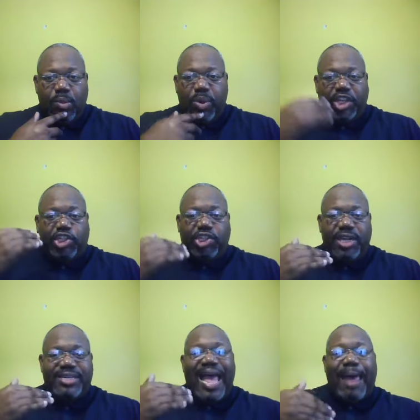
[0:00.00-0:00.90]
We
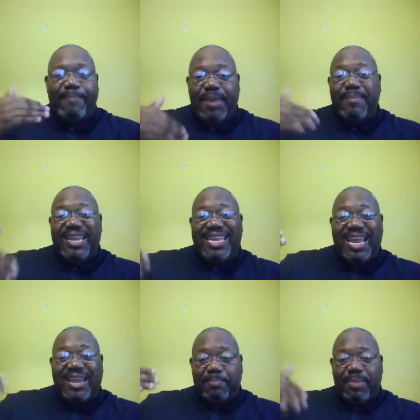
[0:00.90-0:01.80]
should not be
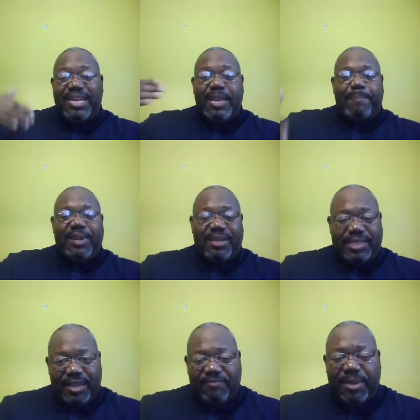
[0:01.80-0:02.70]
manip-
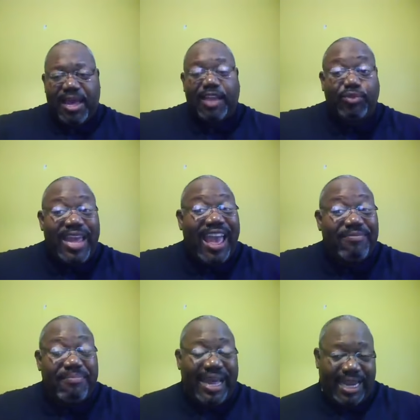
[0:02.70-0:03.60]
manipulative because we
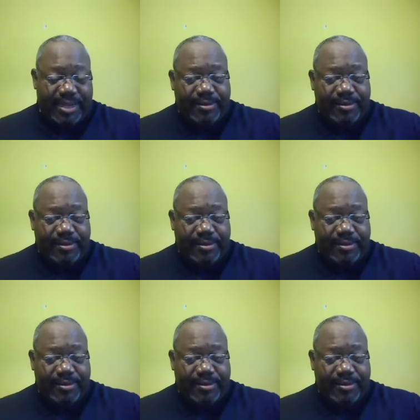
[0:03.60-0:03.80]
have money.